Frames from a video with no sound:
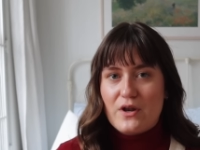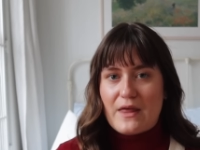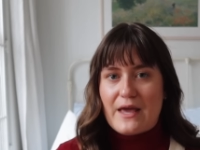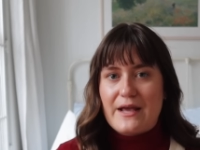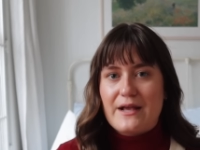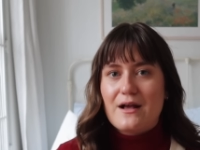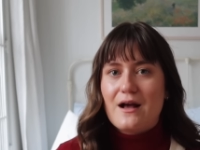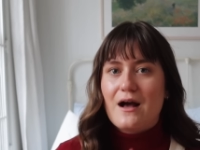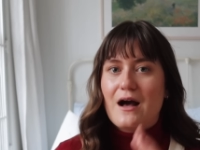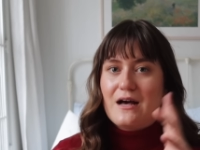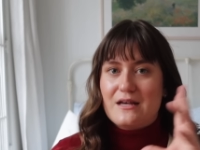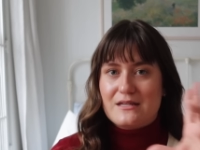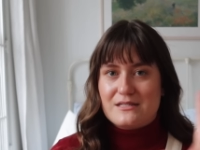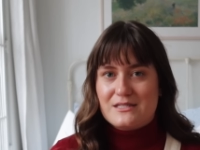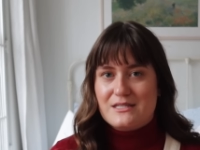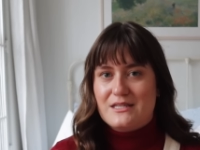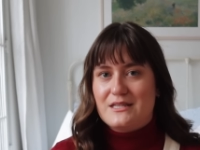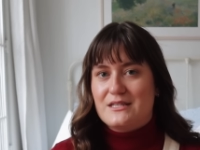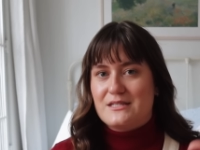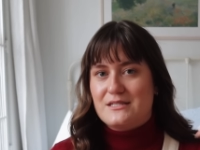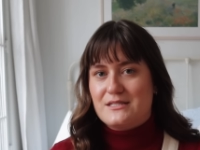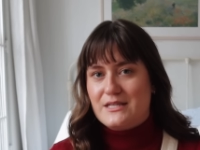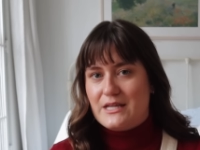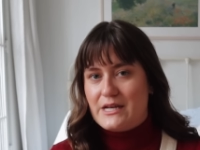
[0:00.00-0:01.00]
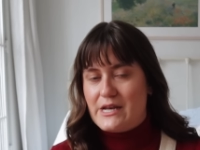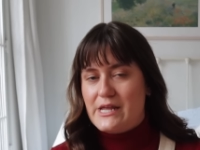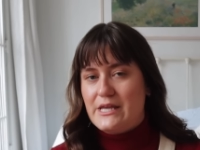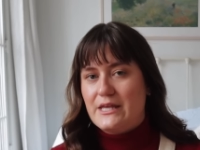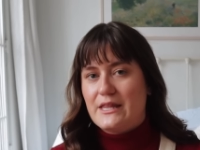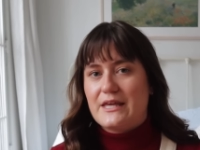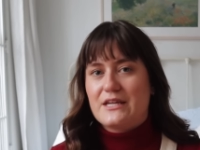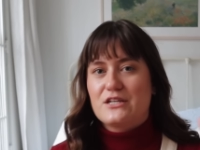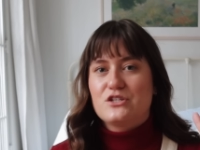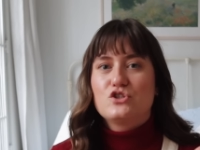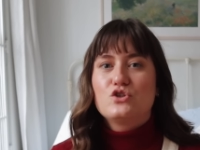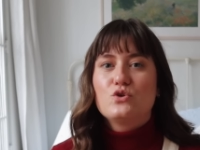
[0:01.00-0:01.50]
like us in the city
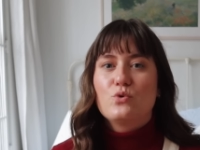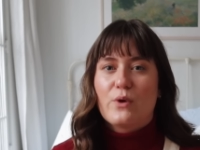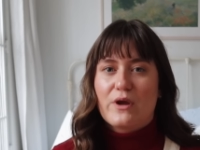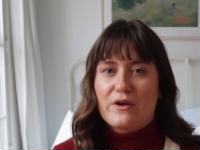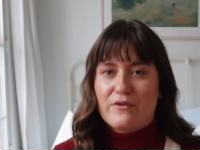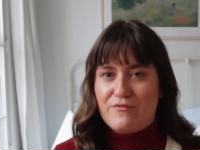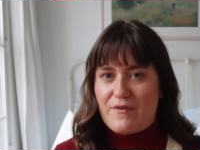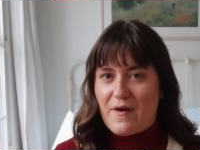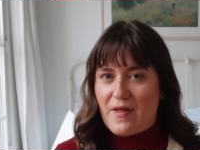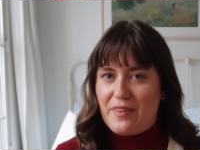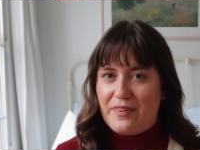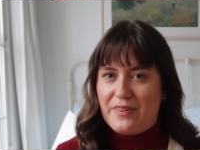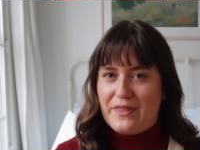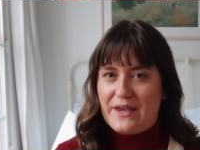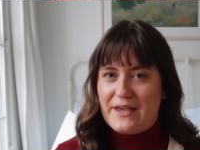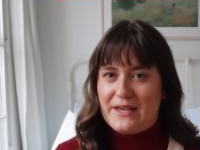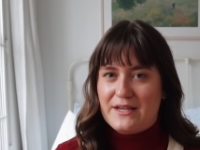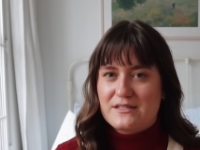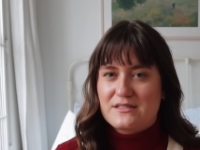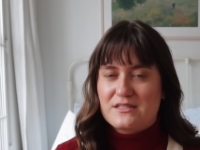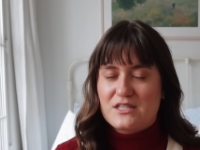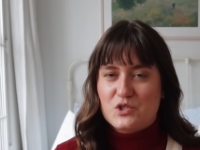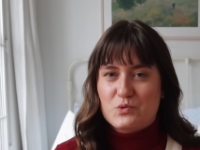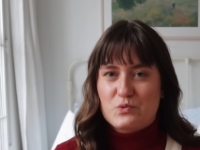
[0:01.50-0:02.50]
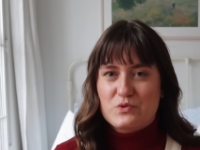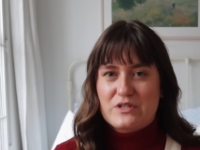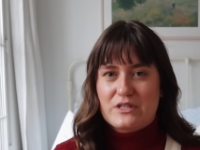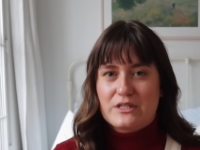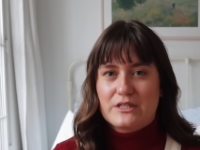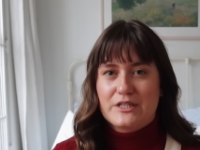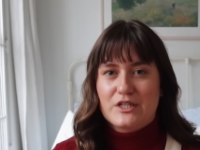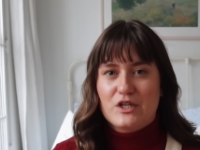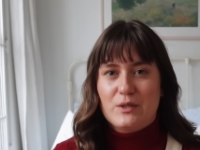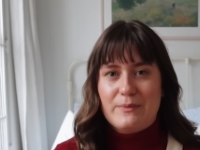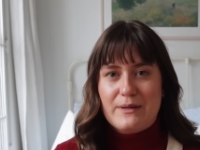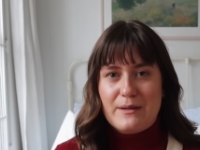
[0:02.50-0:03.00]
like doing fun things this was a
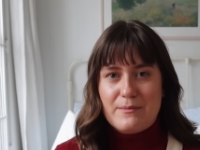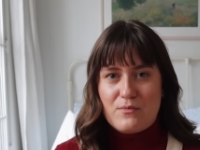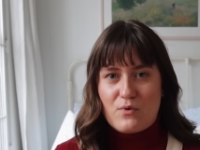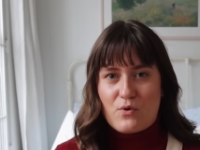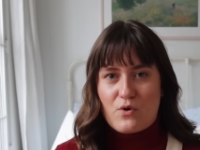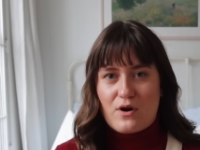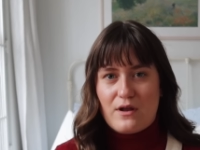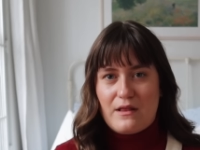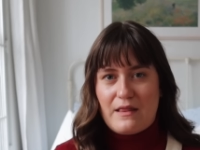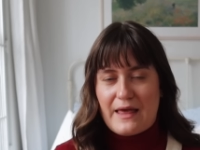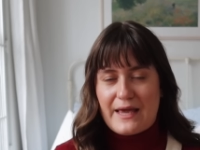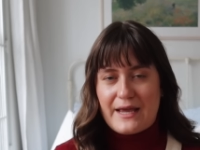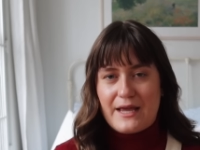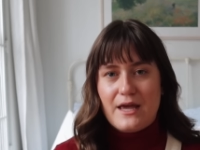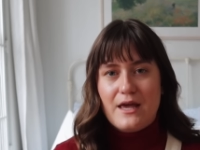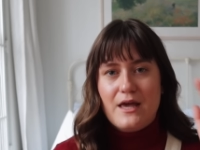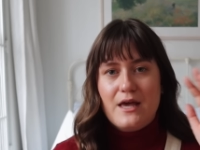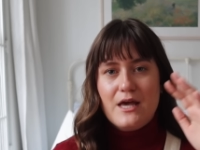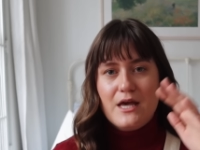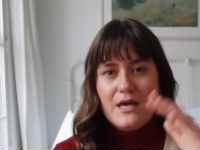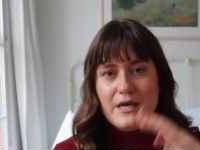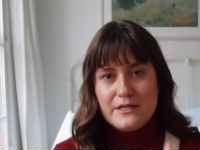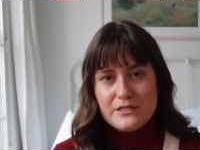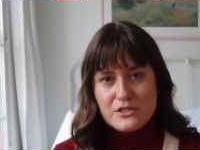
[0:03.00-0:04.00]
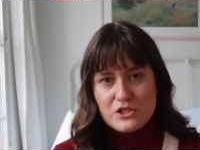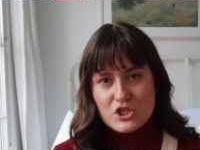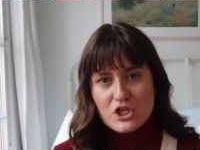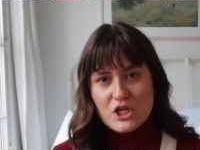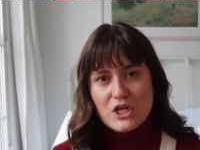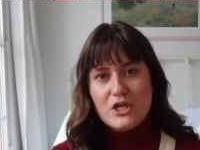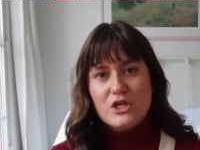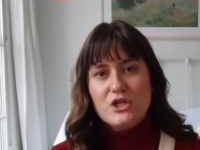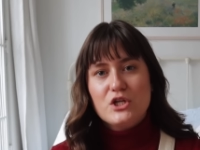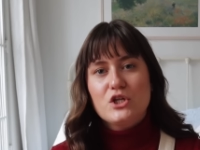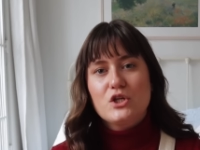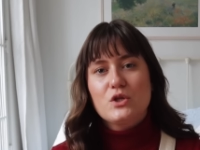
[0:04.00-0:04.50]
little bit more like
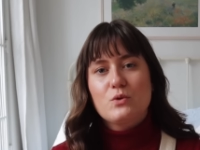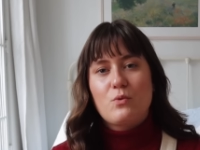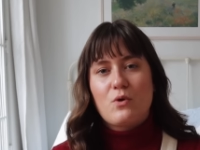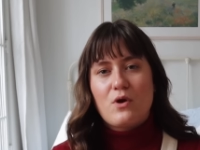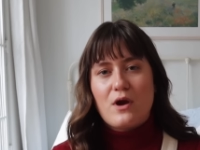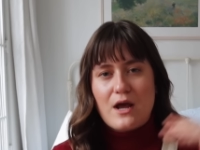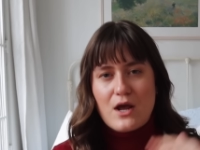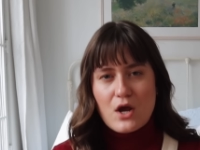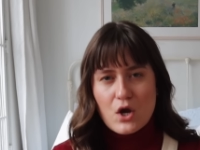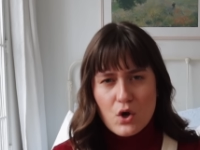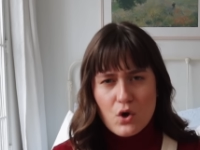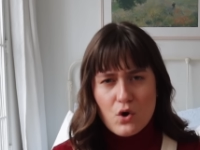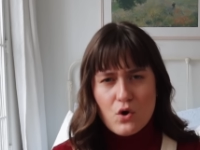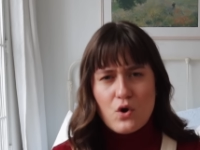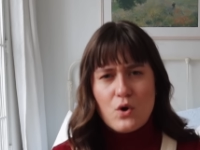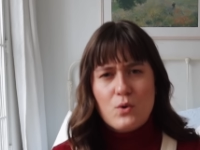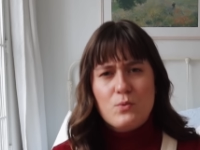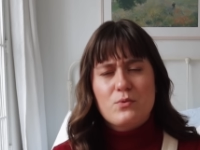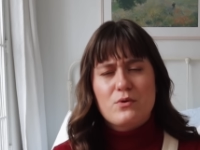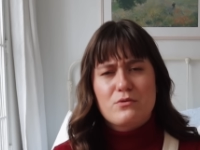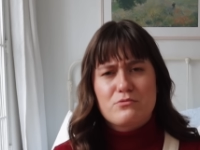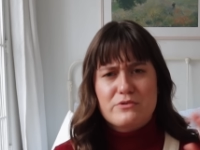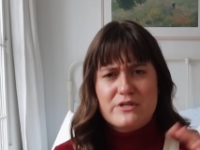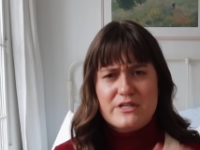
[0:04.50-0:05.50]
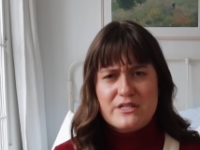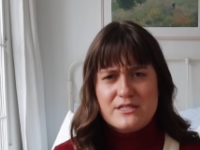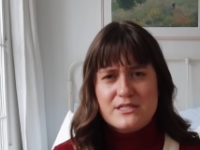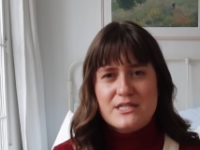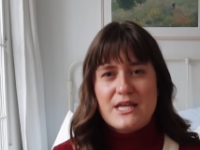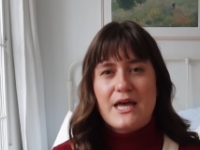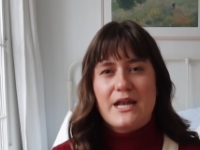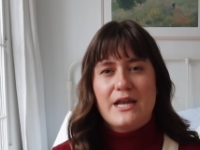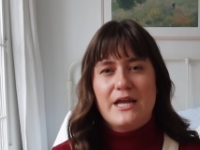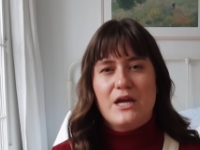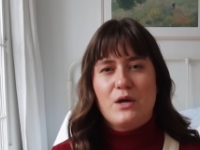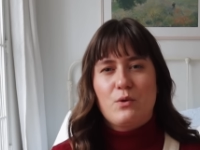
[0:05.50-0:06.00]
chill, we're at home, we're
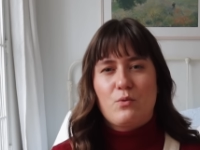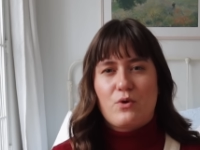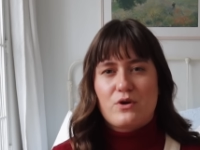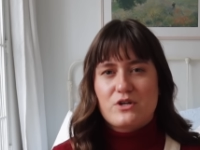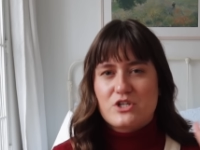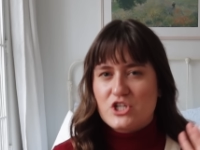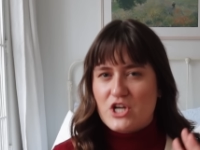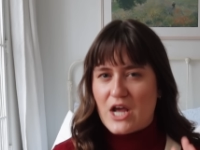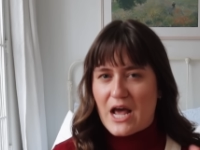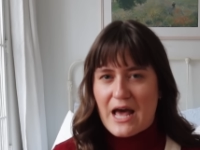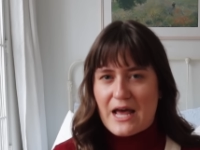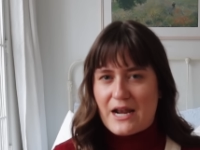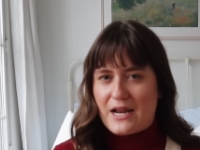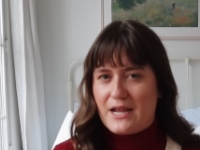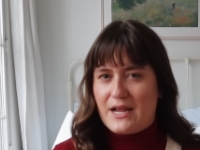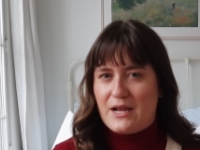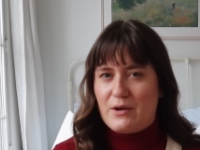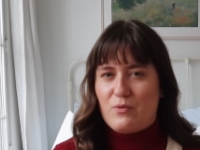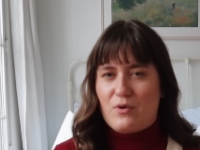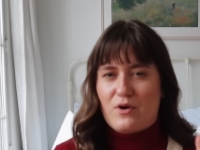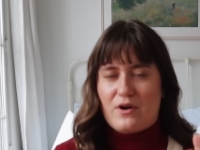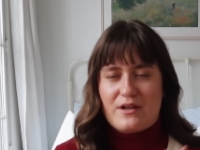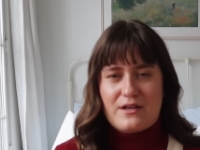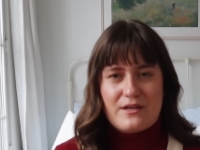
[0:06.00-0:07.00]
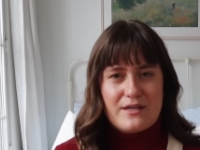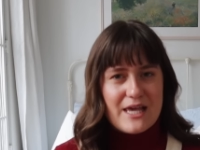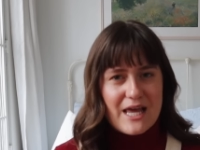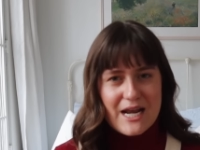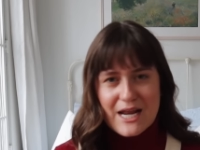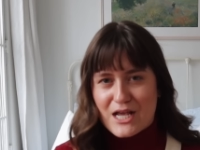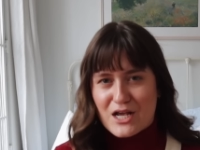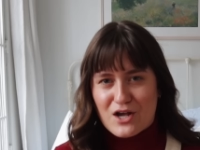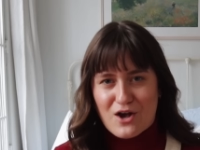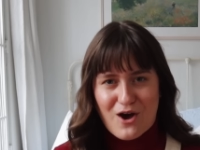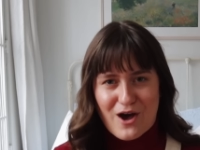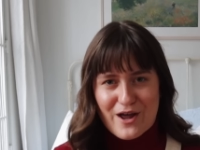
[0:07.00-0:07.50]
resetting, we're chatting, we're
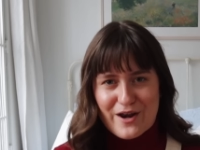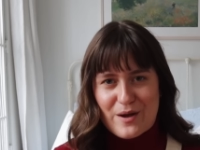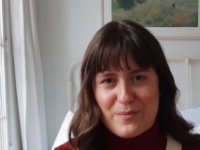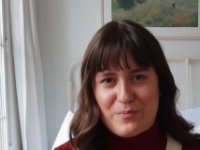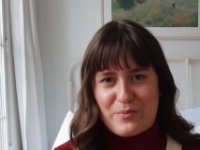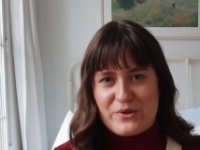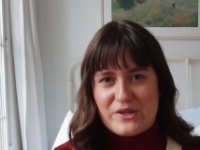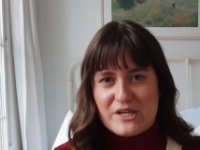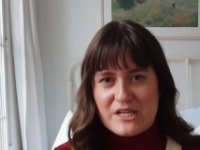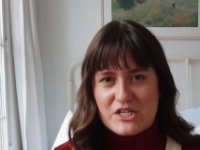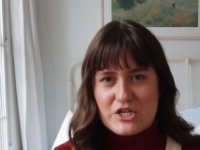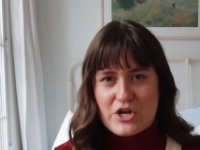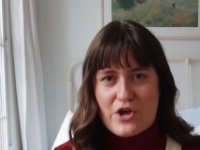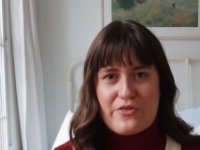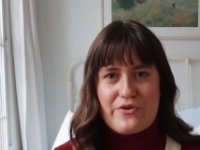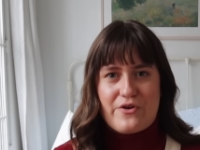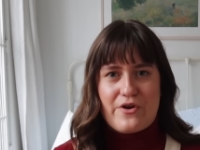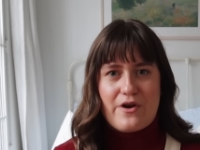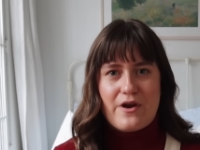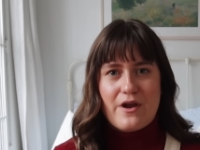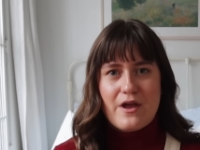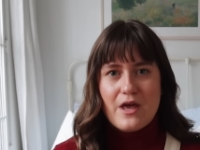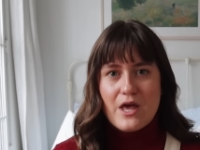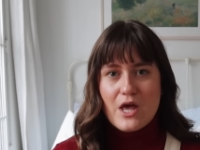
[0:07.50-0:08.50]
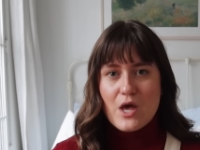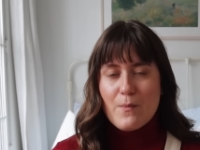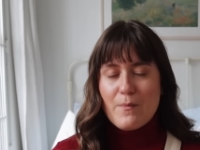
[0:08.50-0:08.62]
getting caught up with each other,